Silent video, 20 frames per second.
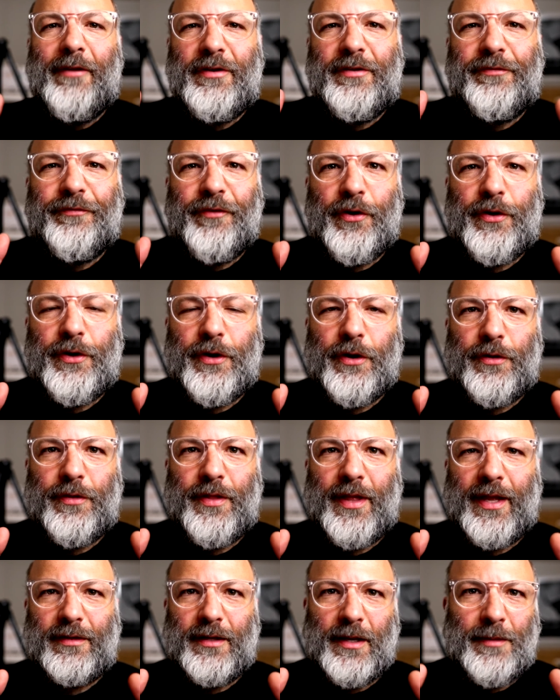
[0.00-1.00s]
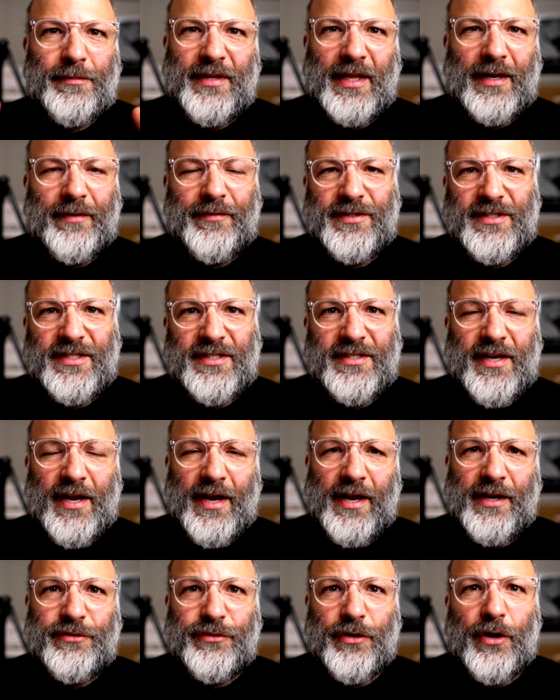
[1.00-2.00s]
photo that comes out of a
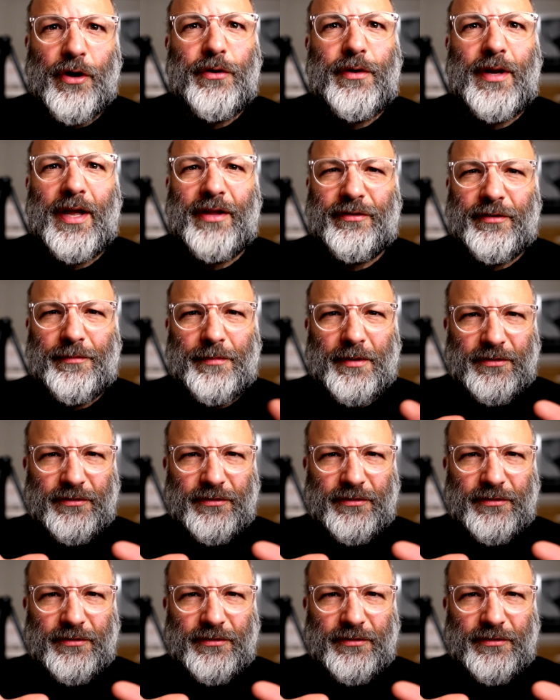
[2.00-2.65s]
DJI drone has a bunch